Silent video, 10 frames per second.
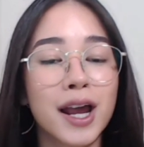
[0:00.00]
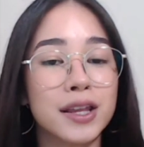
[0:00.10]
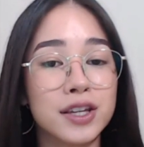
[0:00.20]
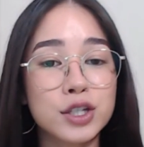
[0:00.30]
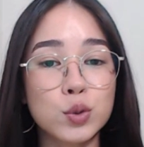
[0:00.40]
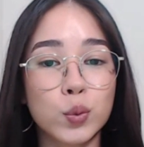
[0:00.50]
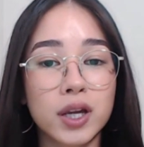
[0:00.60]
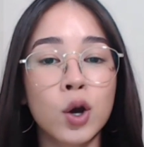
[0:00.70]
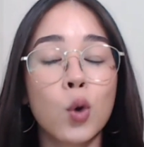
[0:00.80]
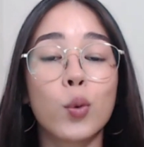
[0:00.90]
This
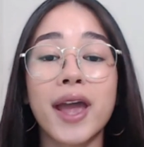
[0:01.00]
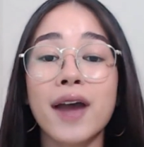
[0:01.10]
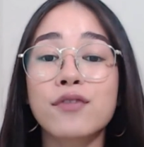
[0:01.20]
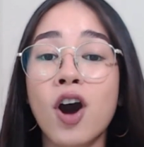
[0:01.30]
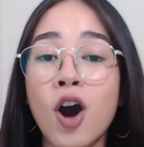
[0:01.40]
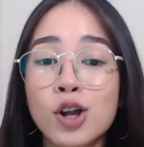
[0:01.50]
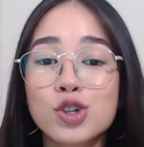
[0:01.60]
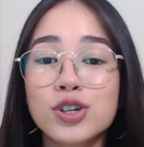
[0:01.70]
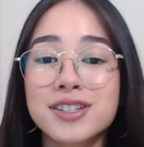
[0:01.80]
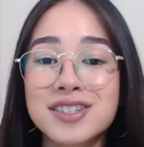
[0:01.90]
week, we have
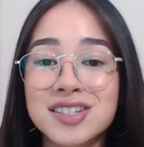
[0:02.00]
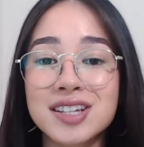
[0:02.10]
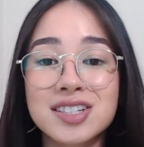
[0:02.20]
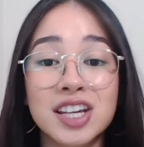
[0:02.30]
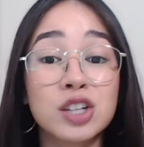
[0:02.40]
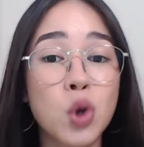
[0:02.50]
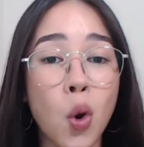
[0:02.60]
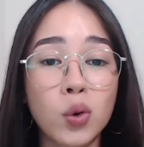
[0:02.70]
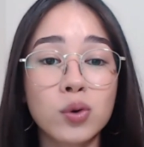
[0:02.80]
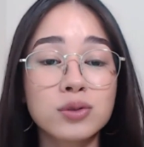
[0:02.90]
116
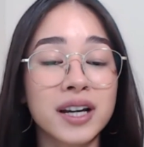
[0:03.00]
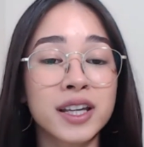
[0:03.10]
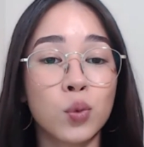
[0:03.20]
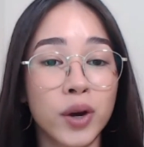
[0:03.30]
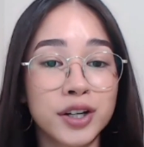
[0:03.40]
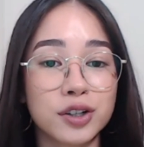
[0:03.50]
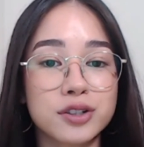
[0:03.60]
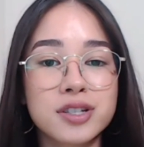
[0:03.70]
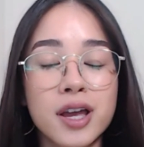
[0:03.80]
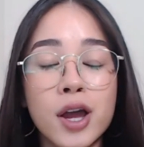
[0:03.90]
total lucky
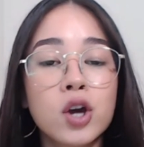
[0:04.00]
winners.